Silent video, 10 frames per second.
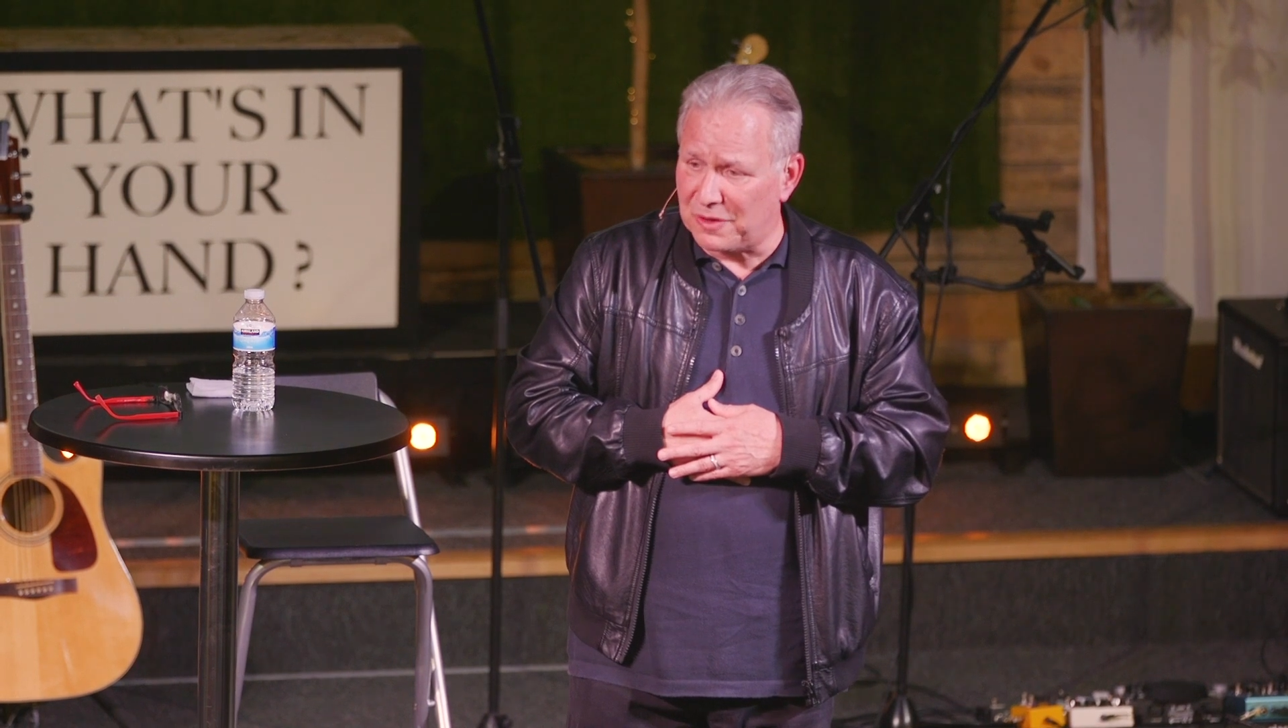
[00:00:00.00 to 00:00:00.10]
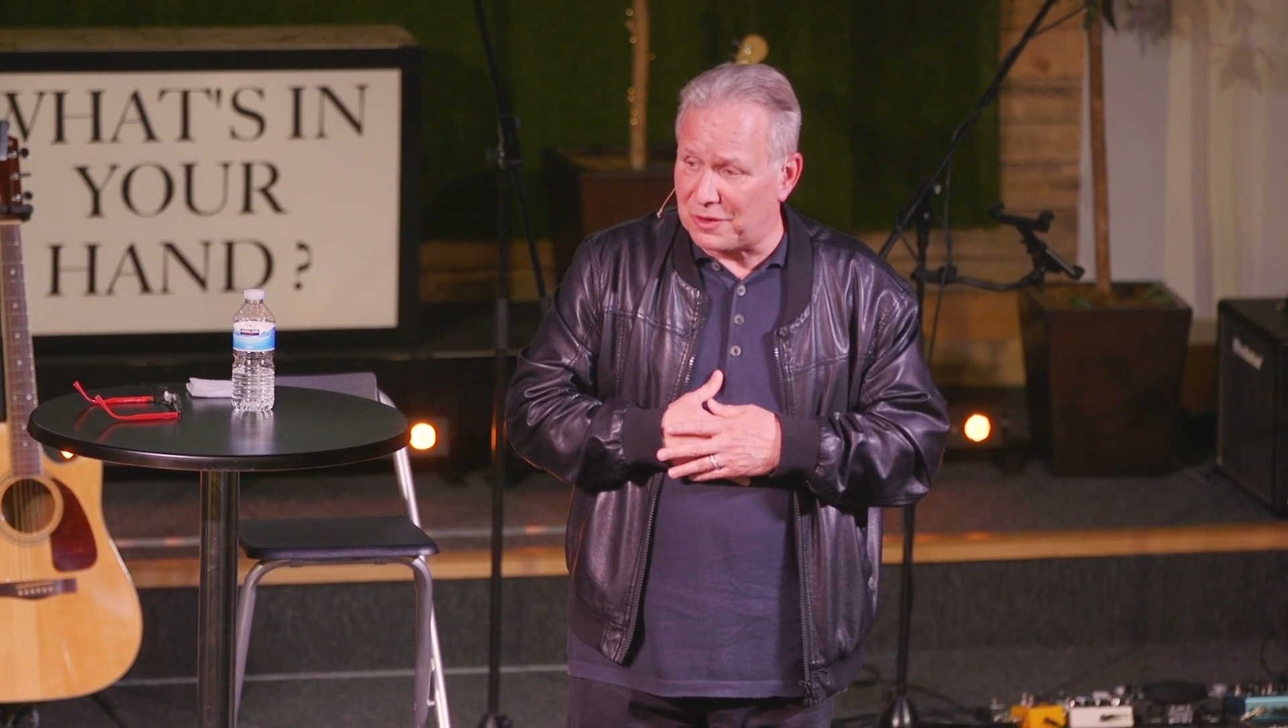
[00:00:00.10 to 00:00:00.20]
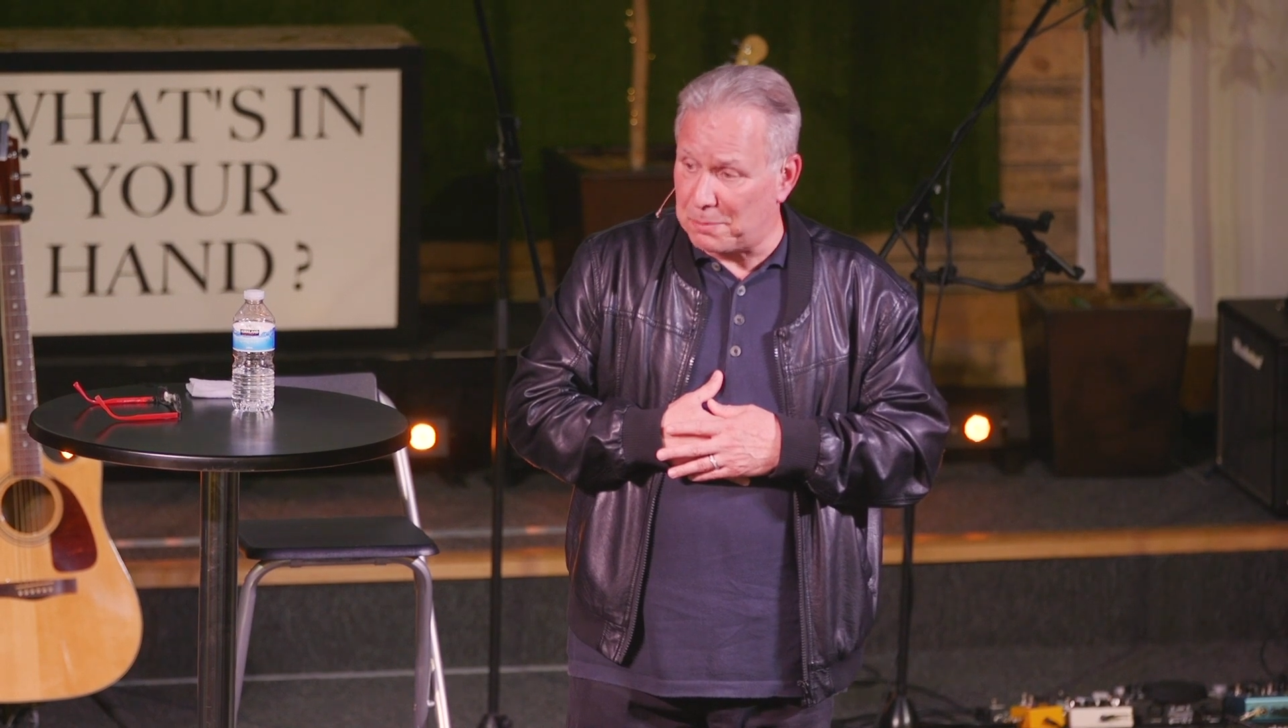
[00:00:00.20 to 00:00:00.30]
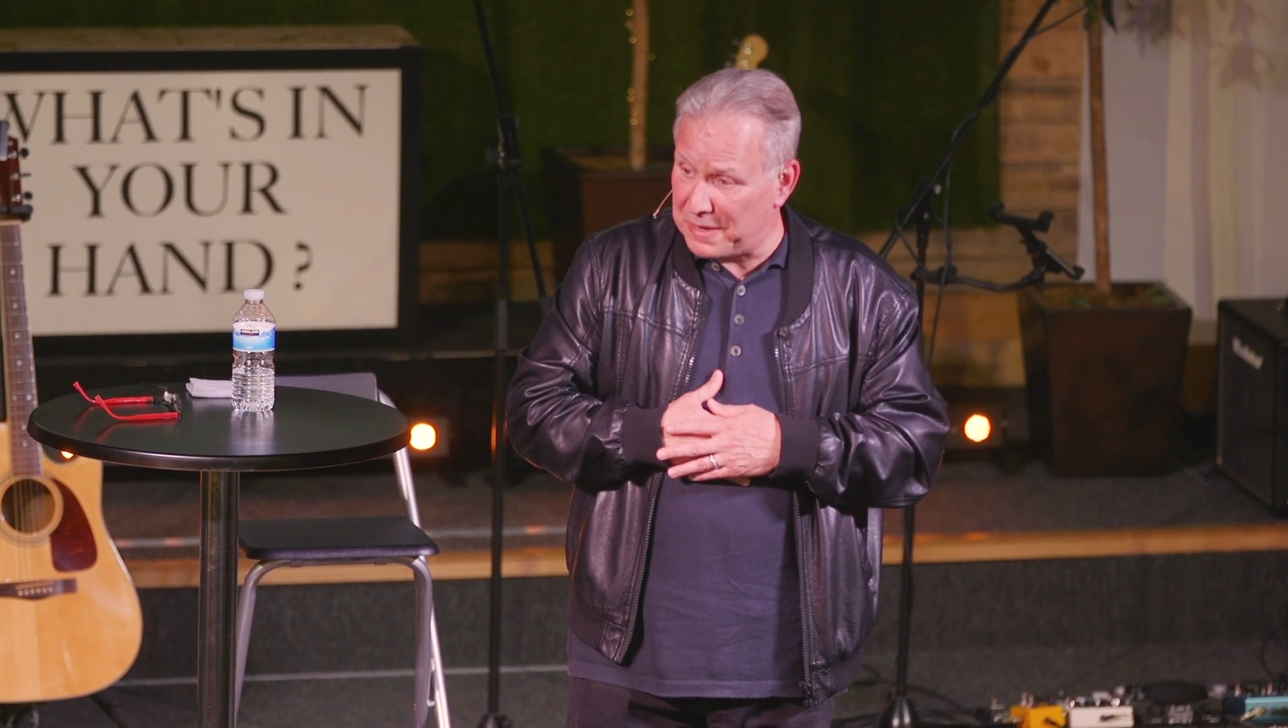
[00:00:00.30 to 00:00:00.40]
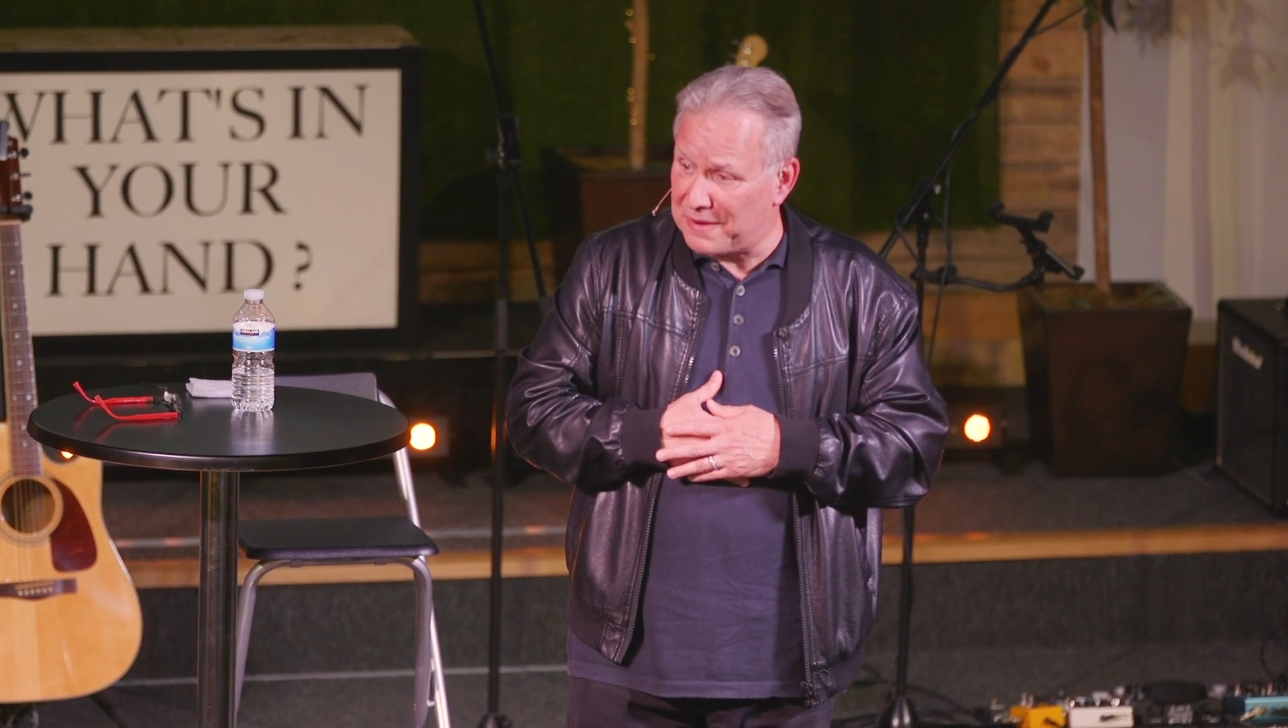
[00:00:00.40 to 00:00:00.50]
But
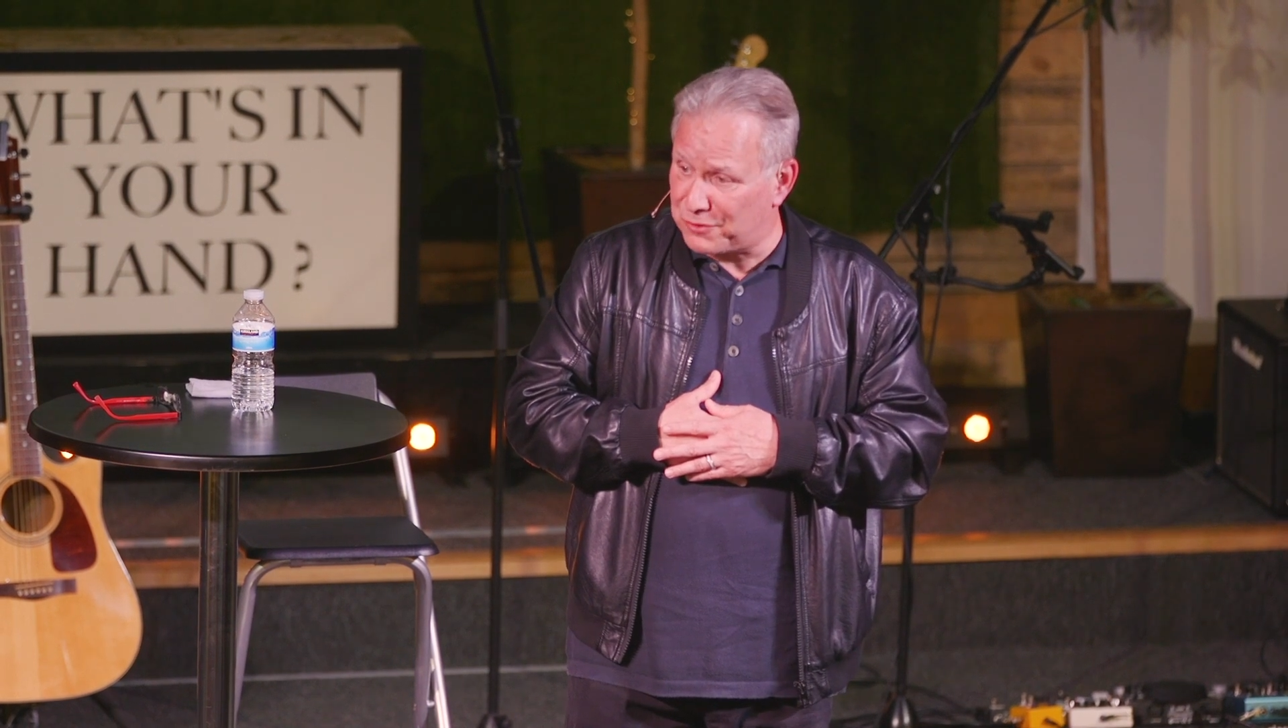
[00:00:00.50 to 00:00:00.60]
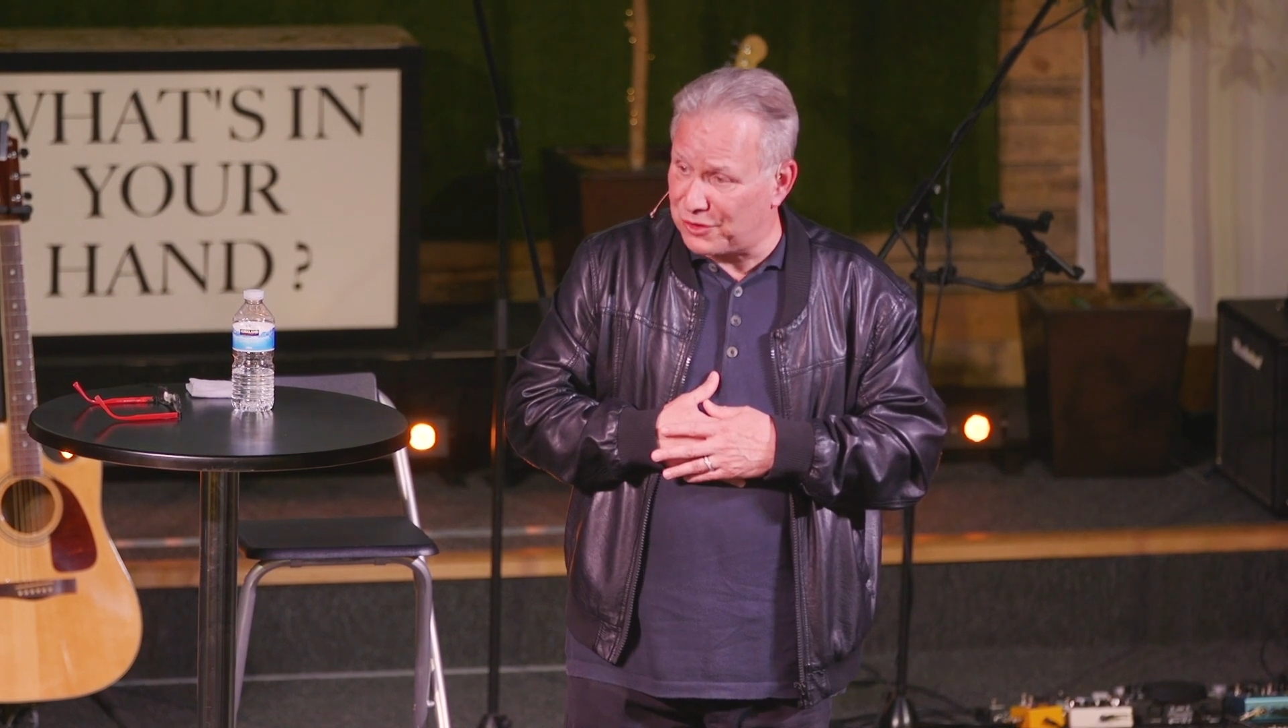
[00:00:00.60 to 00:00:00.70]
he said, be